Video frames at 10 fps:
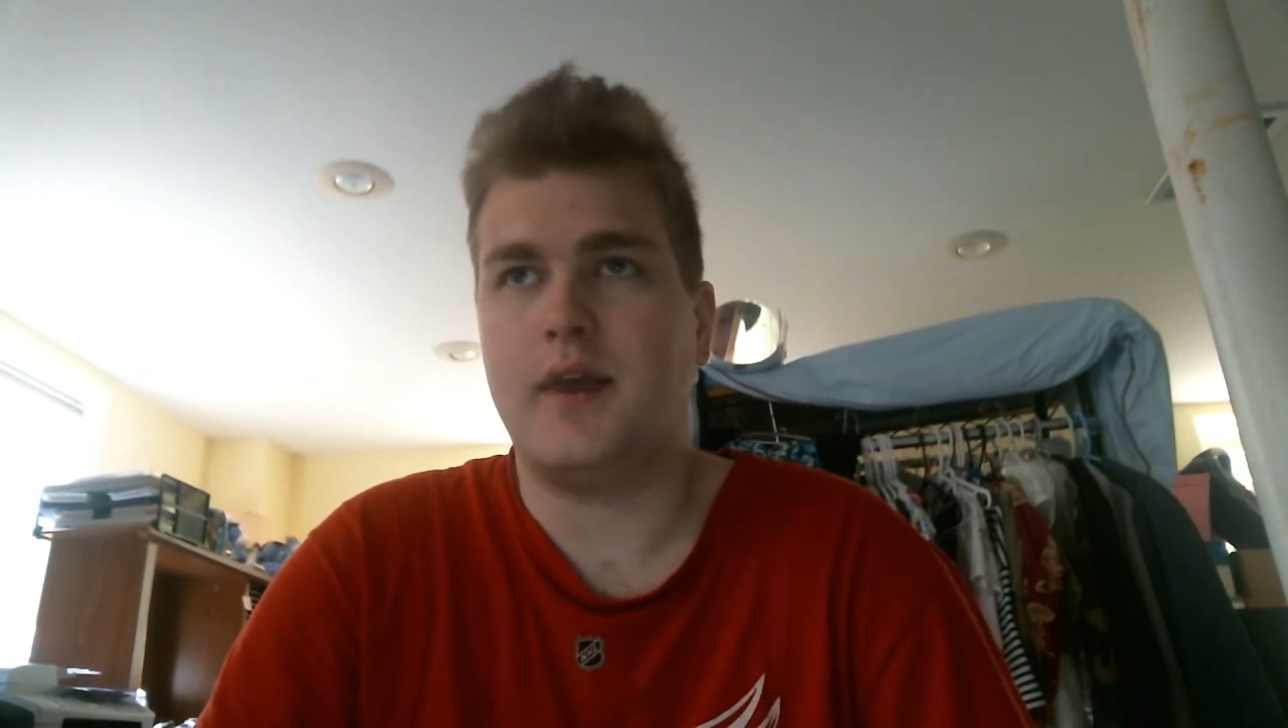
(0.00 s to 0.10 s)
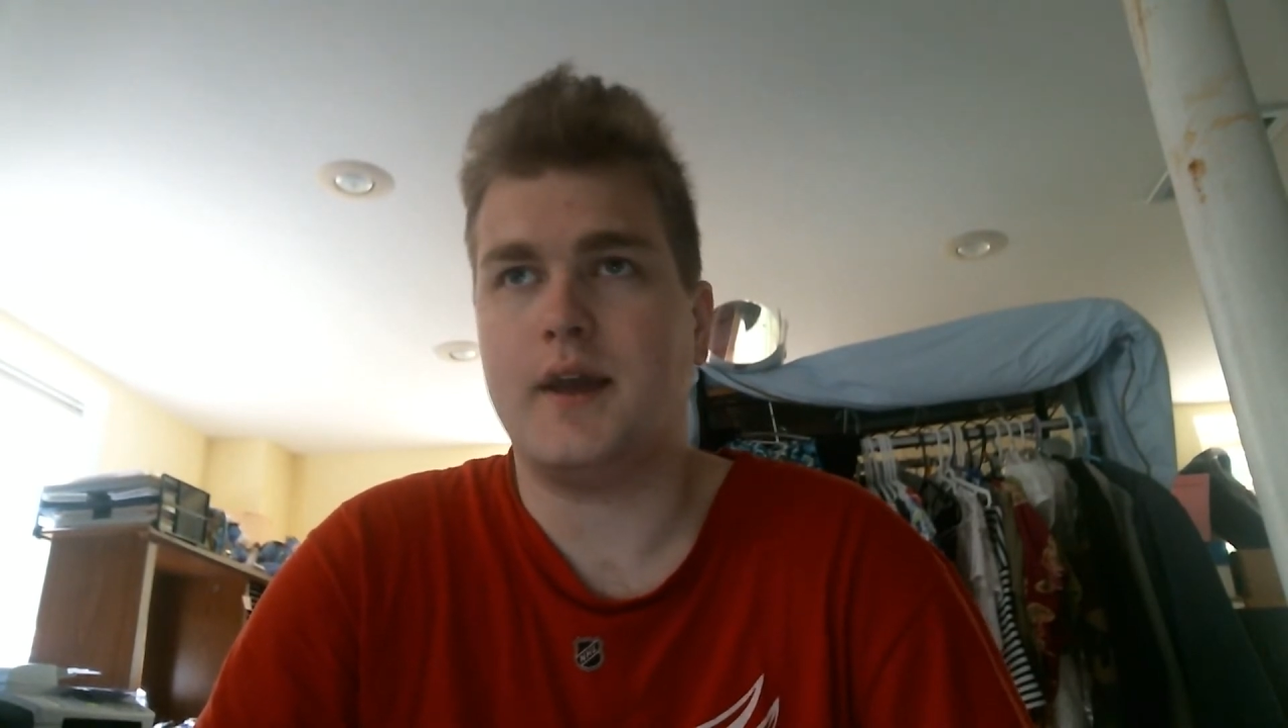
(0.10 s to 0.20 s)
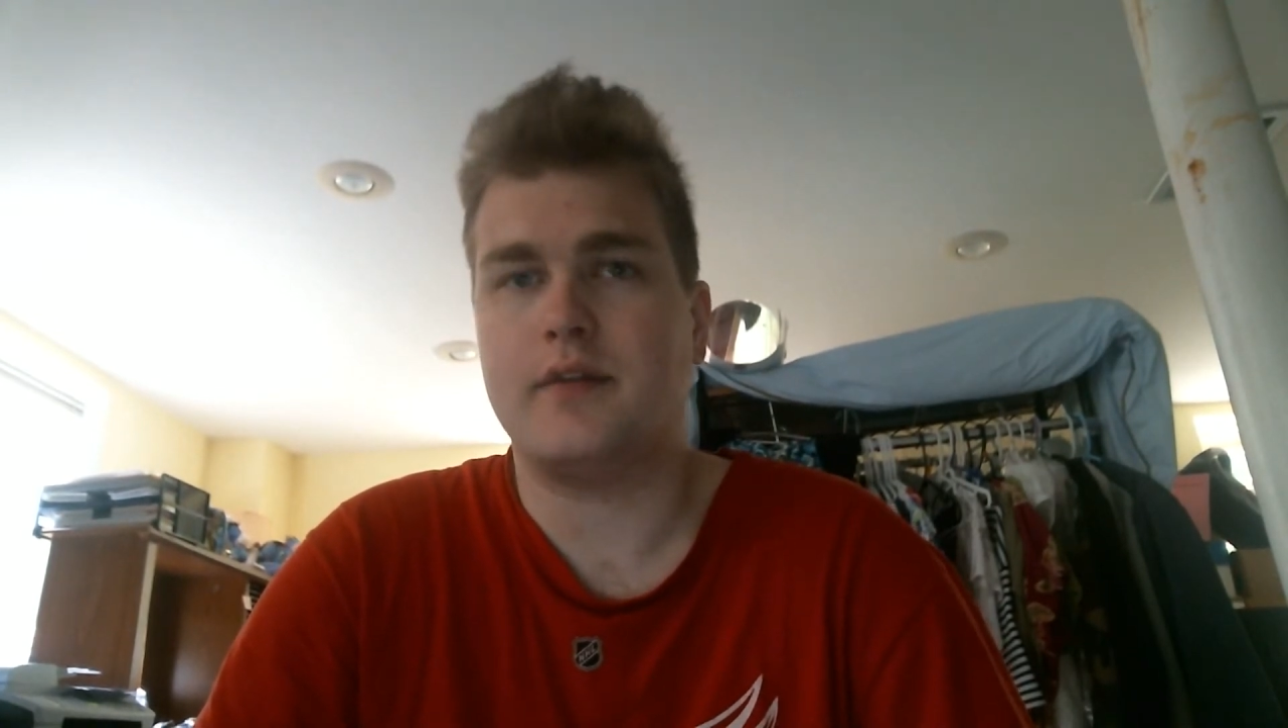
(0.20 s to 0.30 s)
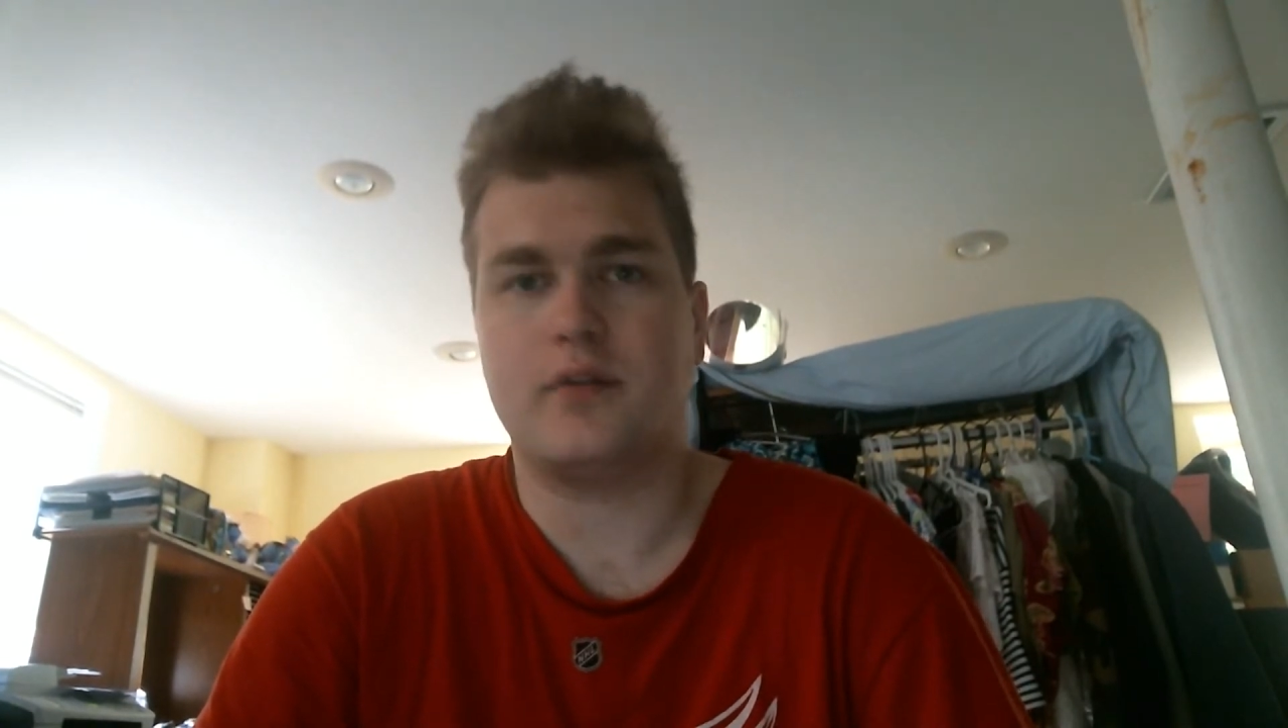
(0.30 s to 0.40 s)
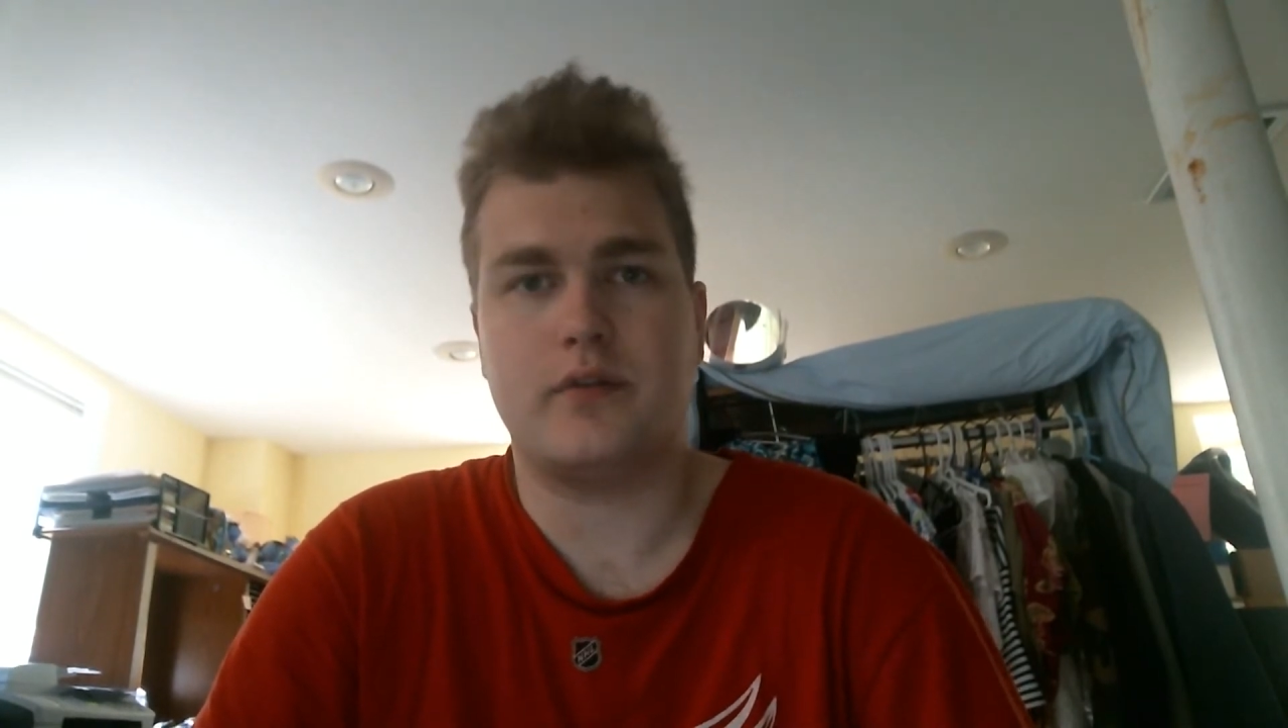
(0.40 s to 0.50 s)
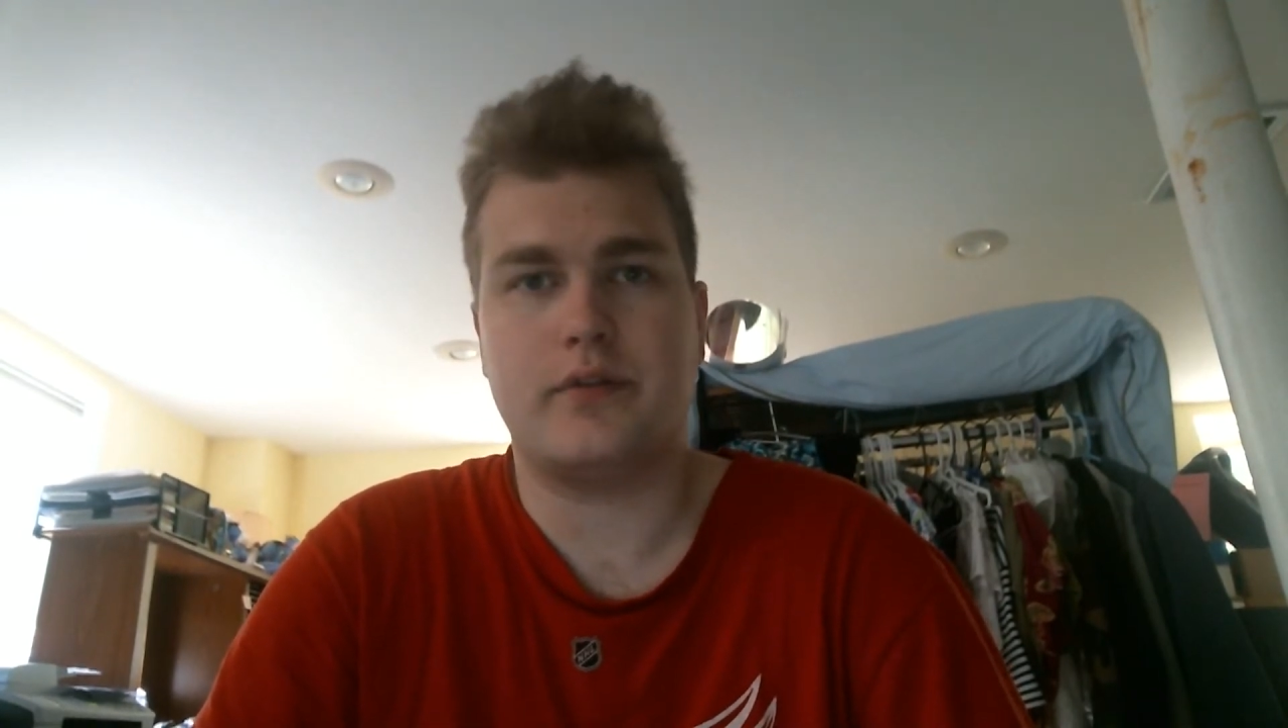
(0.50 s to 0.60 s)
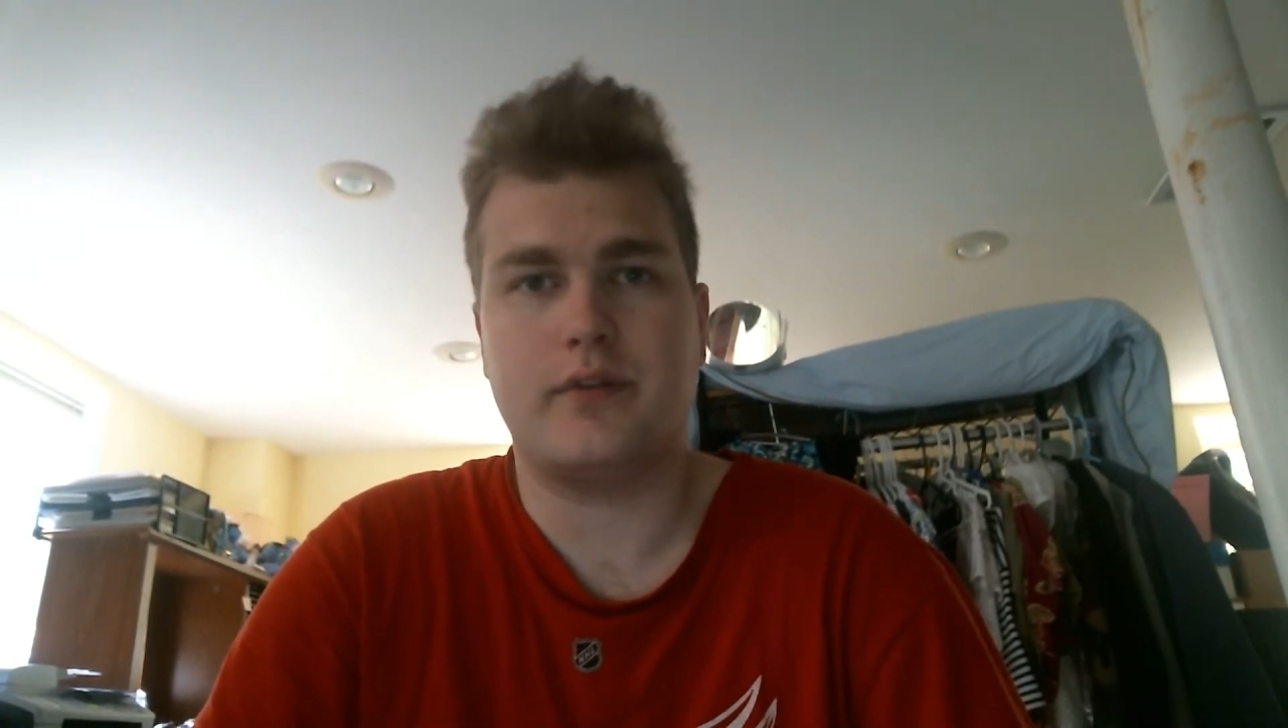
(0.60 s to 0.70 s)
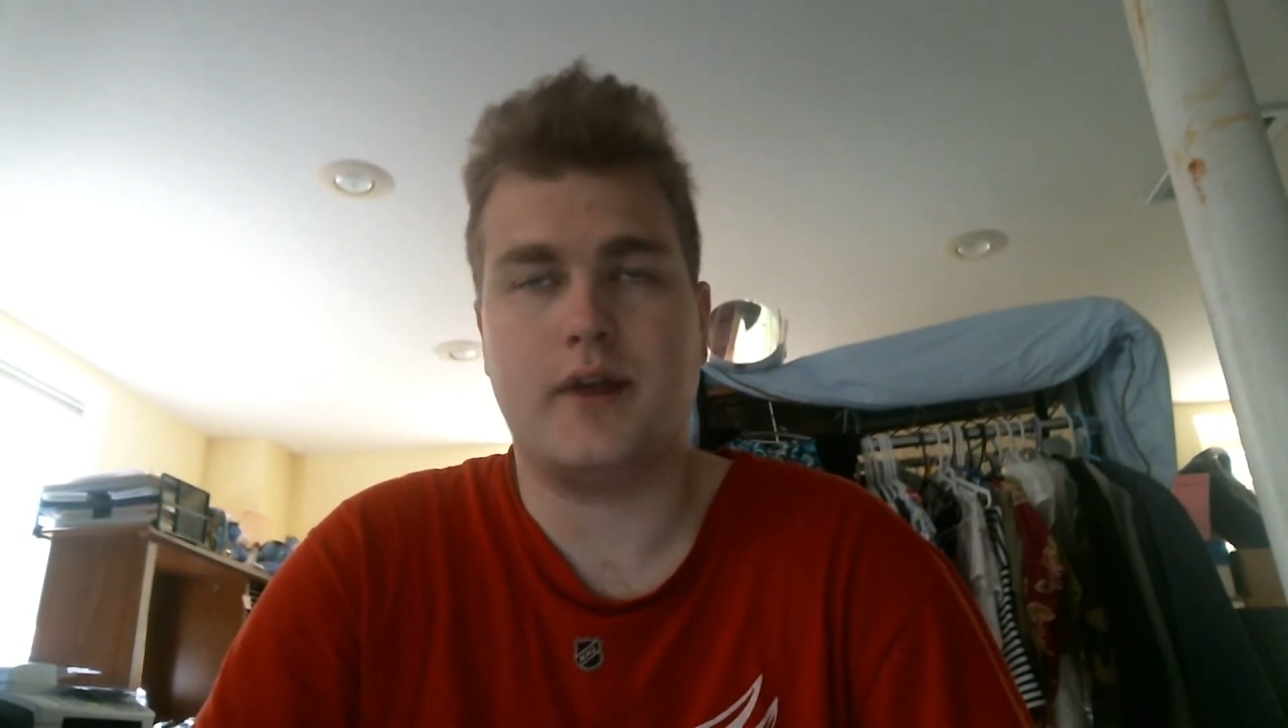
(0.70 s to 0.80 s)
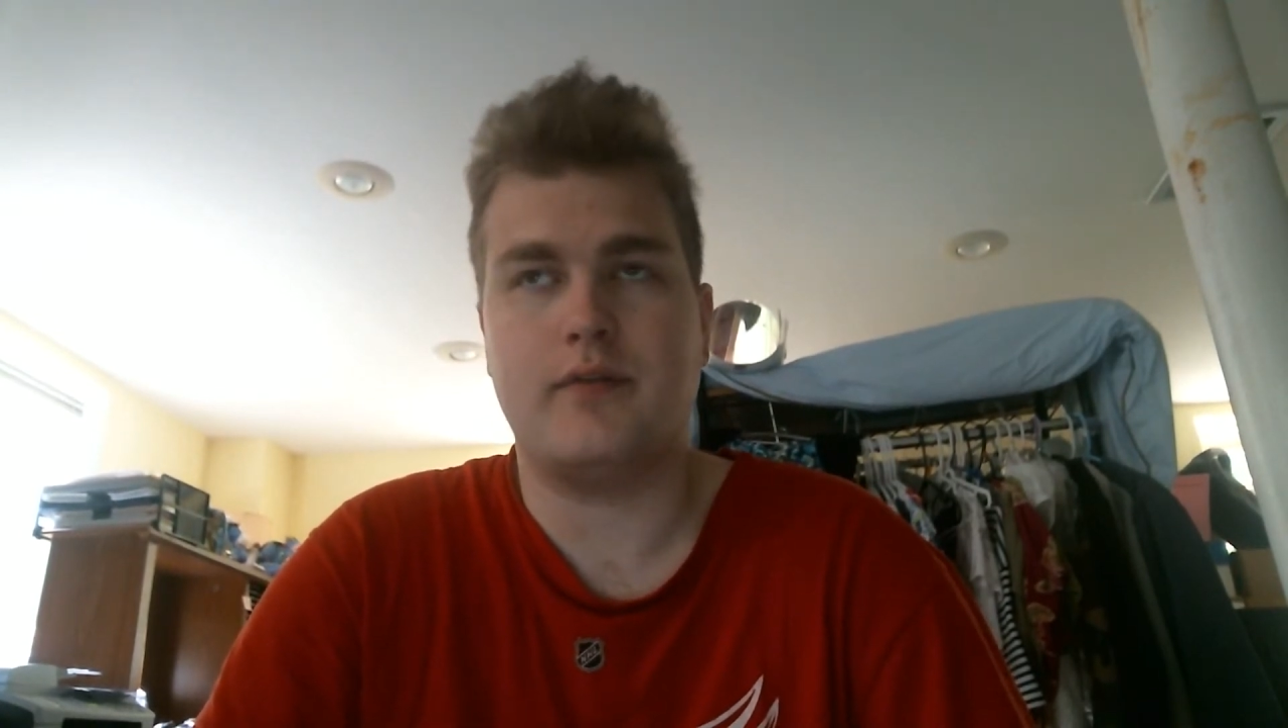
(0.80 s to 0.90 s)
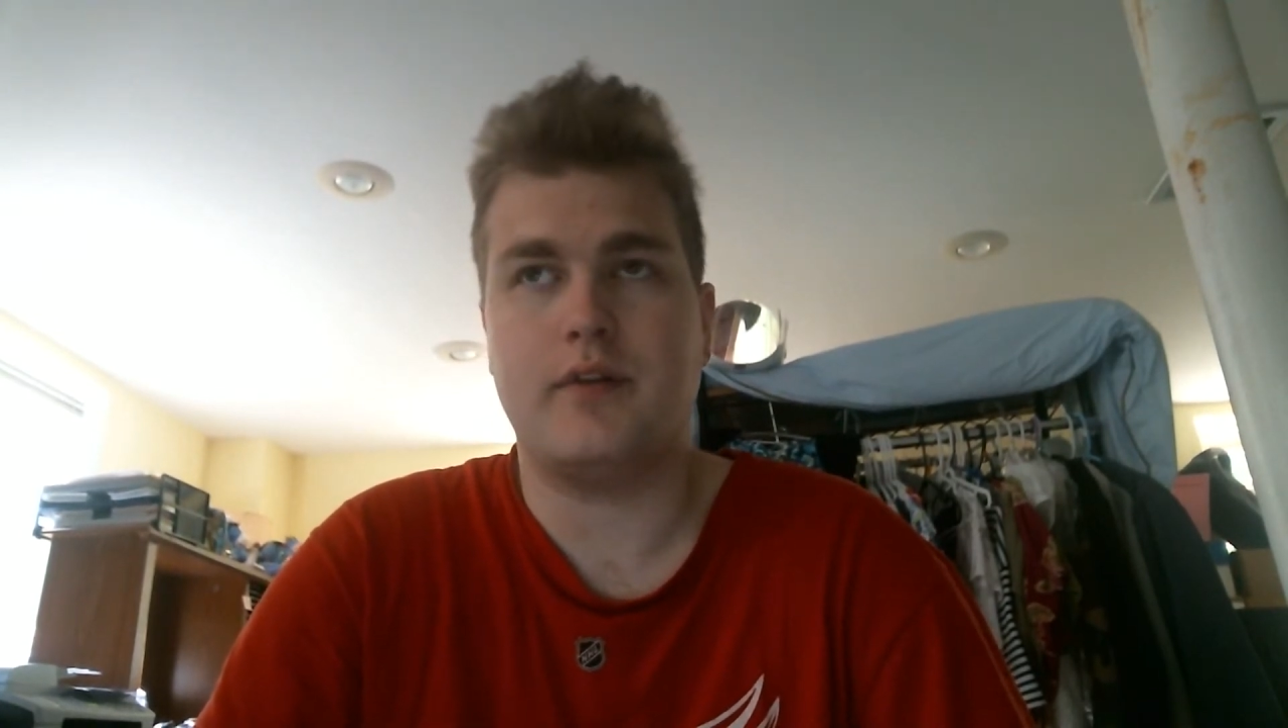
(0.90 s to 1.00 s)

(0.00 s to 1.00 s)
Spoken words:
technical stuff,